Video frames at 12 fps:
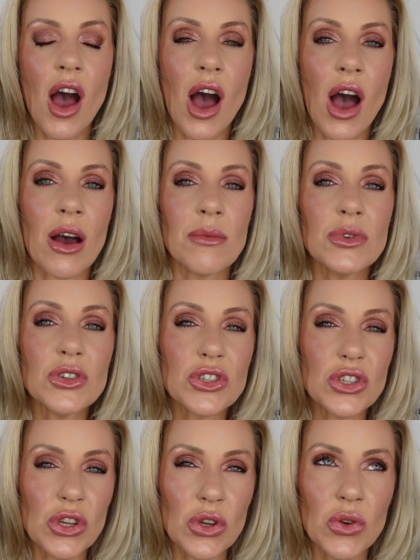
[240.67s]
um,
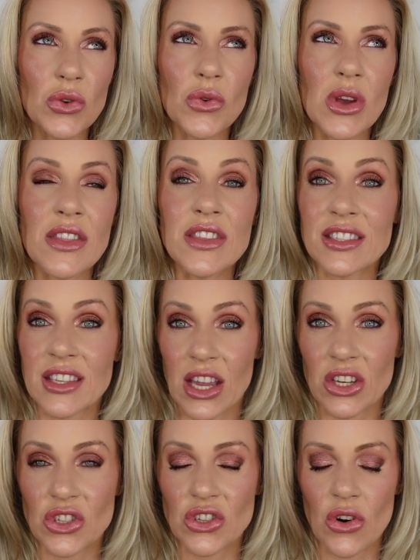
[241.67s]
two in the
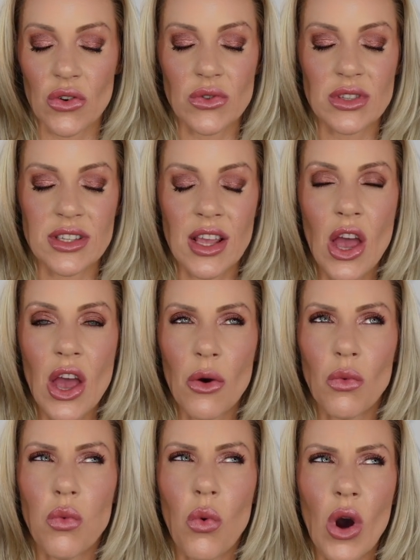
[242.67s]
side strokes,
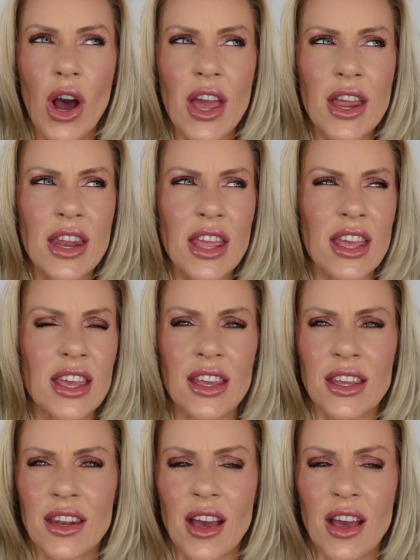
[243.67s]
one in